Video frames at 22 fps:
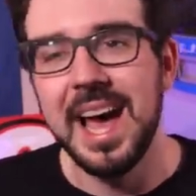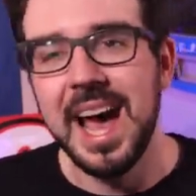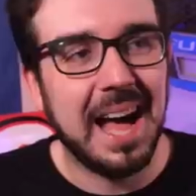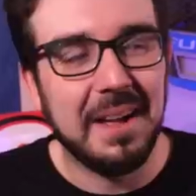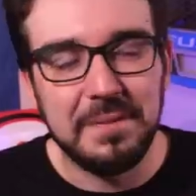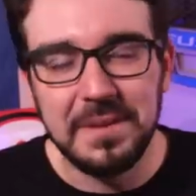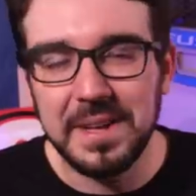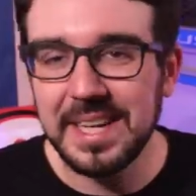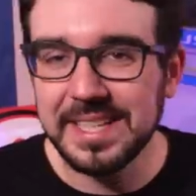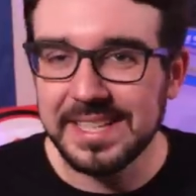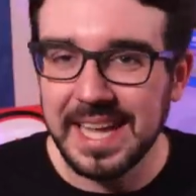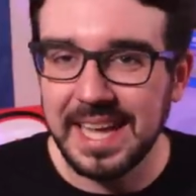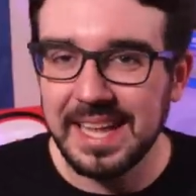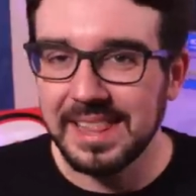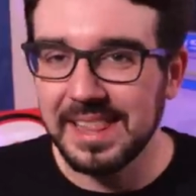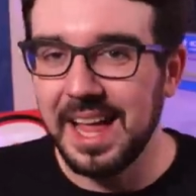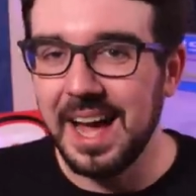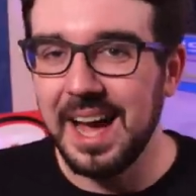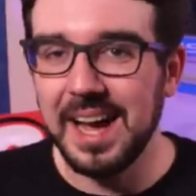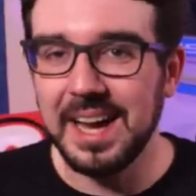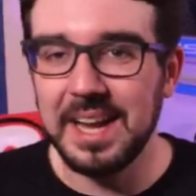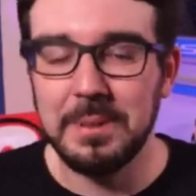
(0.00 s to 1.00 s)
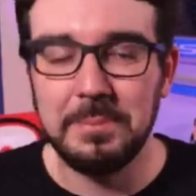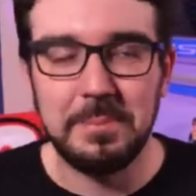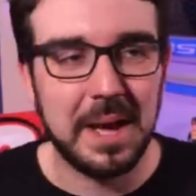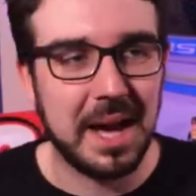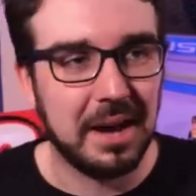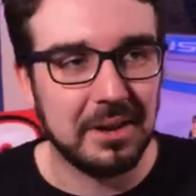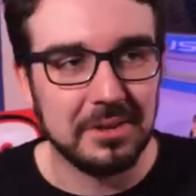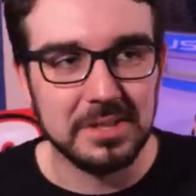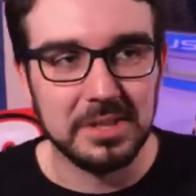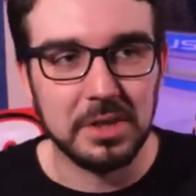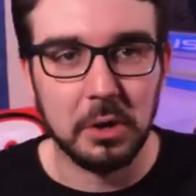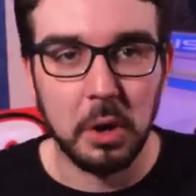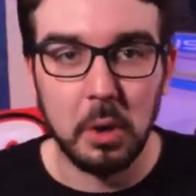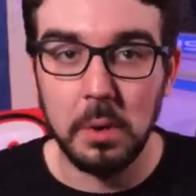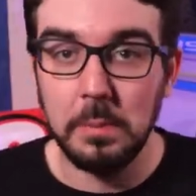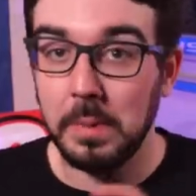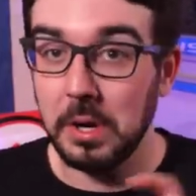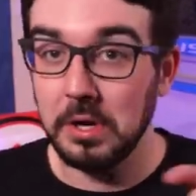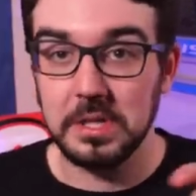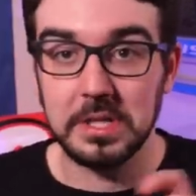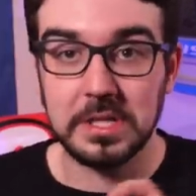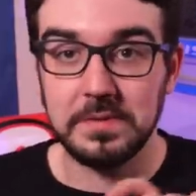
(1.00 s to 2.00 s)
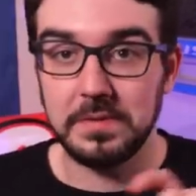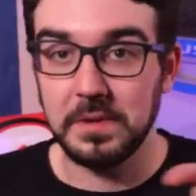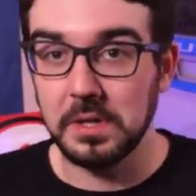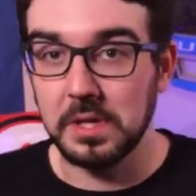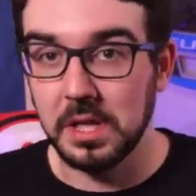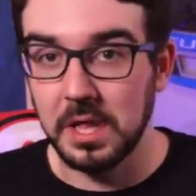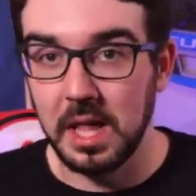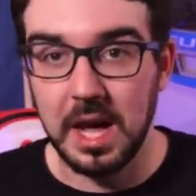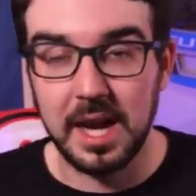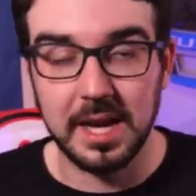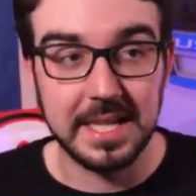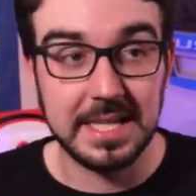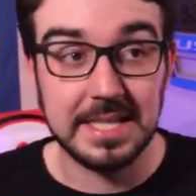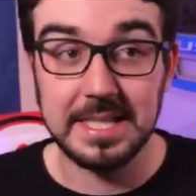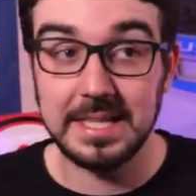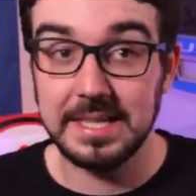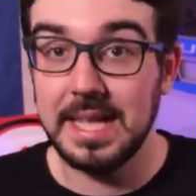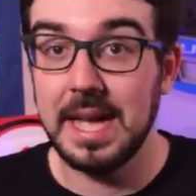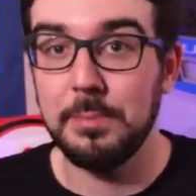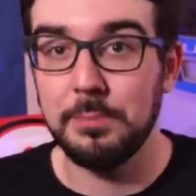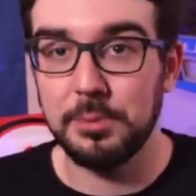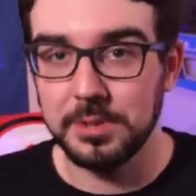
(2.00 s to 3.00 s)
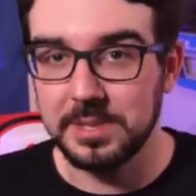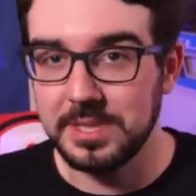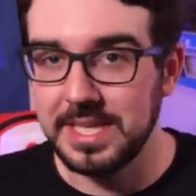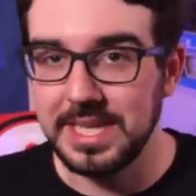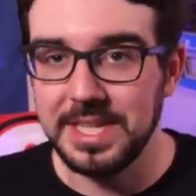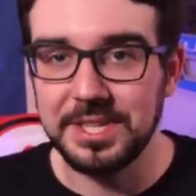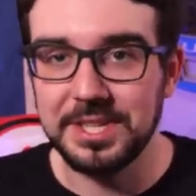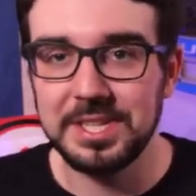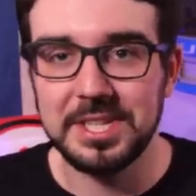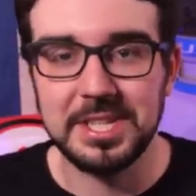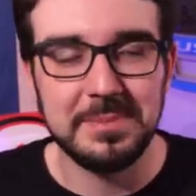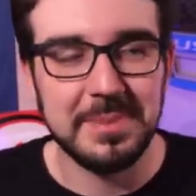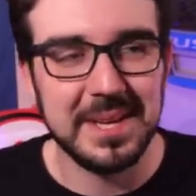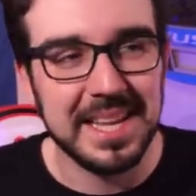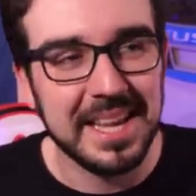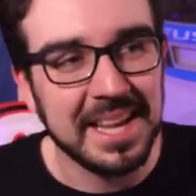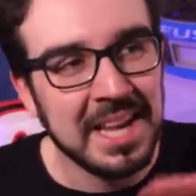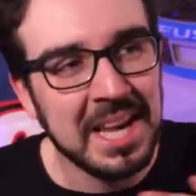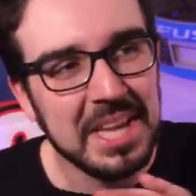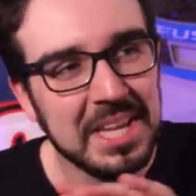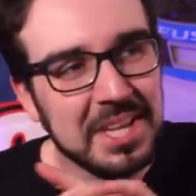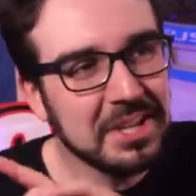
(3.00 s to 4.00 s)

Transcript: I feel like that line about, you know, oh, Martinsville clock isn't that prestigious to me,